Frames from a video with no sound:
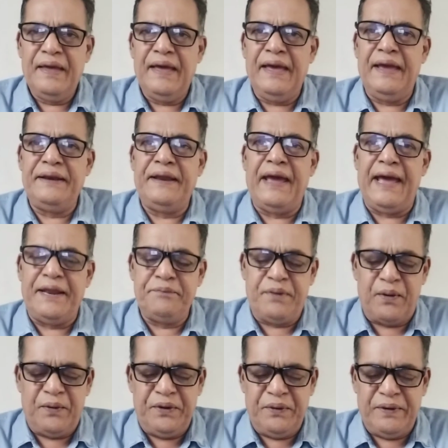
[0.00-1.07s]
And Anne
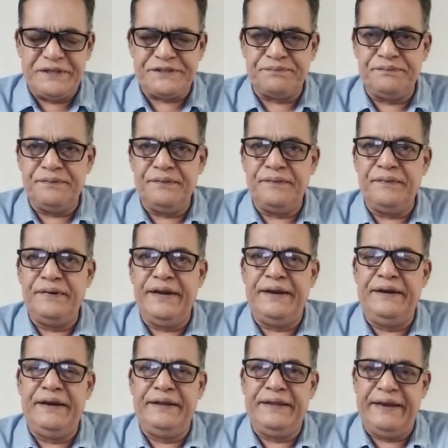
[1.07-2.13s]
Bronte was
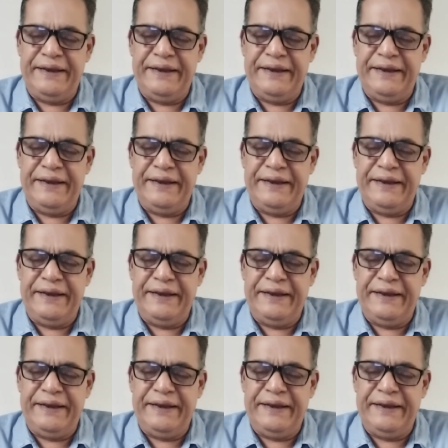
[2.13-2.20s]
dead in the